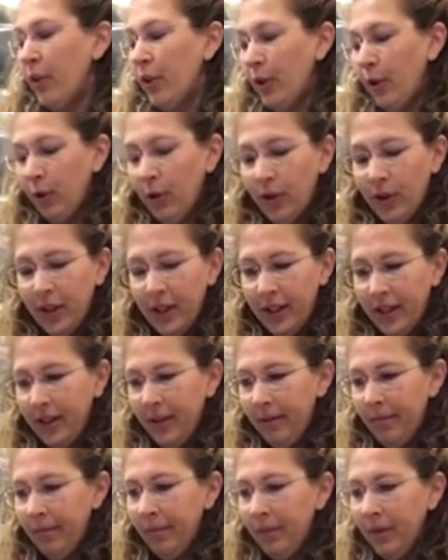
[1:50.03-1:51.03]
the solar
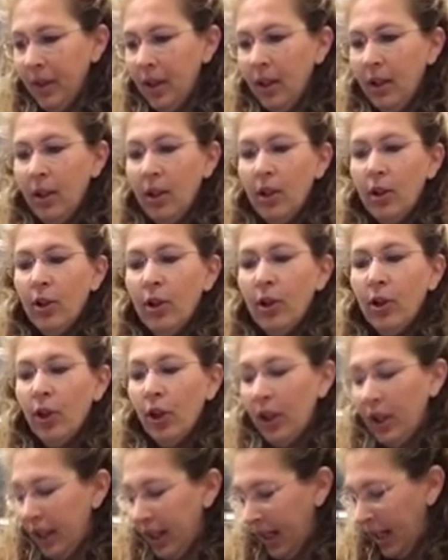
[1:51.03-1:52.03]
system. So you're
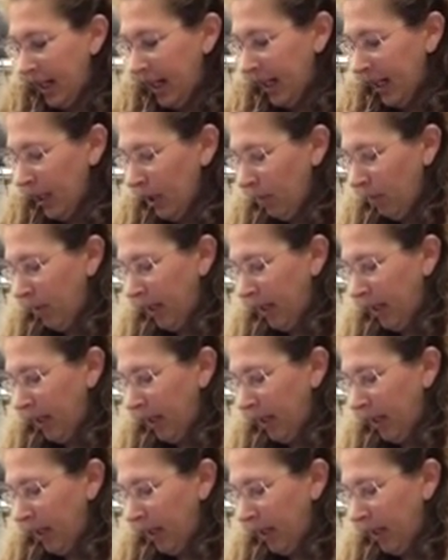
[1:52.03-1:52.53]
going to cut out your